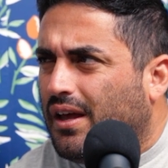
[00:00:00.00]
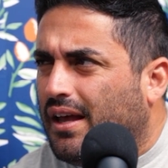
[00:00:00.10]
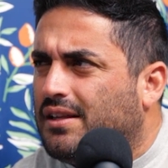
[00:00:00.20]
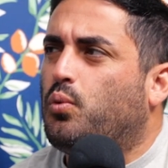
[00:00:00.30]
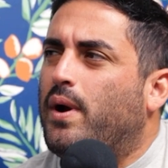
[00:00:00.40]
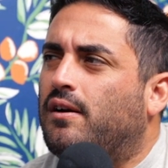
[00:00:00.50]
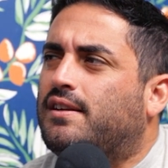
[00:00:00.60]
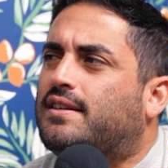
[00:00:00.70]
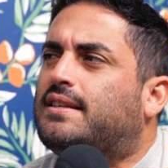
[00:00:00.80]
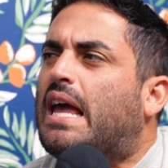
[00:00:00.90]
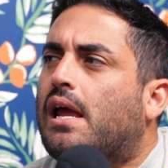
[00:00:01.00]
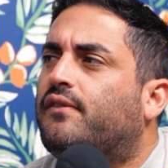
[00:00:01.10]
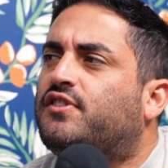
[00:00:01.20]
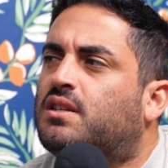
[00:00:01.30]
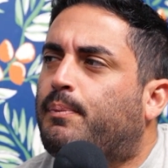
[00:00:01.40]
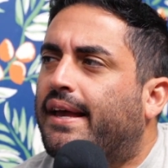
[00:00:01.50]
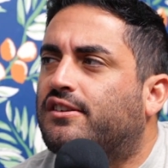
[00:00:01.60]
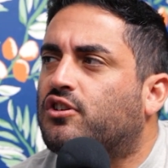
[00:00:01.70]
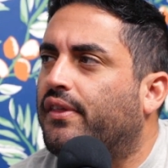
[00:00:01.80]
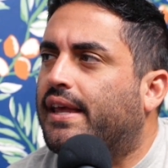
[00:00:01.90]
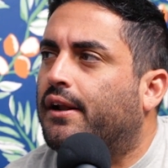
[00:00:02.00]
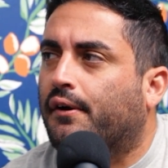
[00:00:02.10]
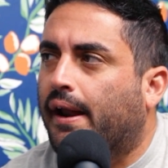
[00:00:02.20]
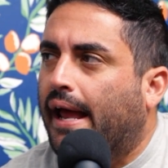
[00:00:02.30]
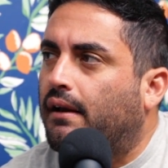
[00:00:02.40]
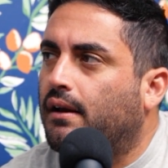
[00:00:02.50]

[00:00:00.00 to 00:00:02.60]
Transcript: It's weird to save space on the internet.